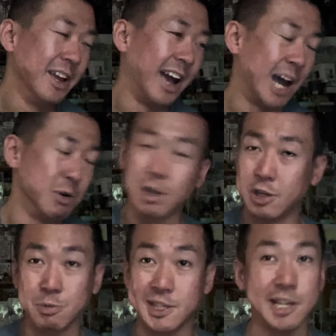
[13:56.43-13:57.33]
I was
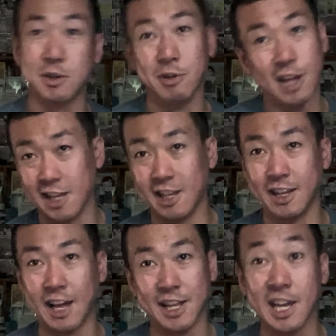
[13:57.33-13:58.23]
cosplaying Tentacool
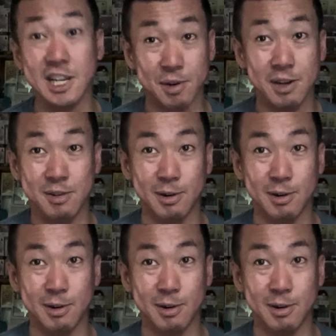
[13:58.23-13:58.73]
that day as well.